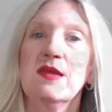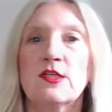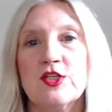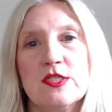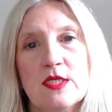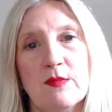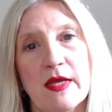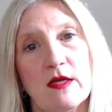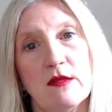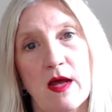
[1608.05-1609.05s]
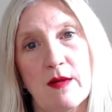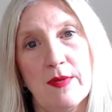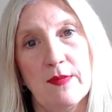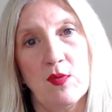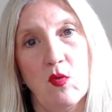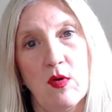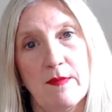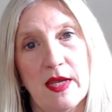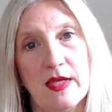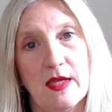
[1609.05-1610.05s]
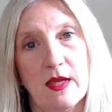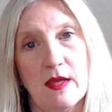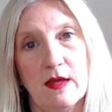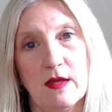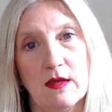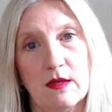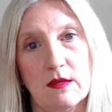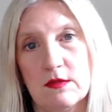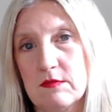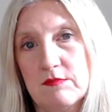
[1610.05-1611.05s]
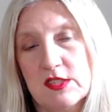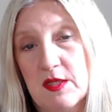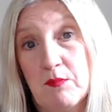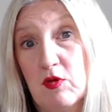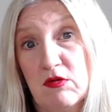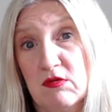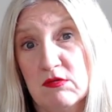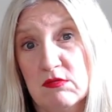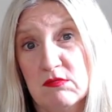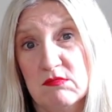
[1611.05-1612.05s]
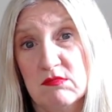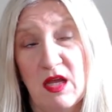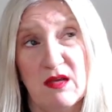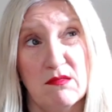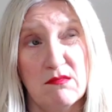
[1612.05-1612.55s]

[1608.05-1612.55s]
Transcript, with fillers: it just seemed like a lot of people were making simple like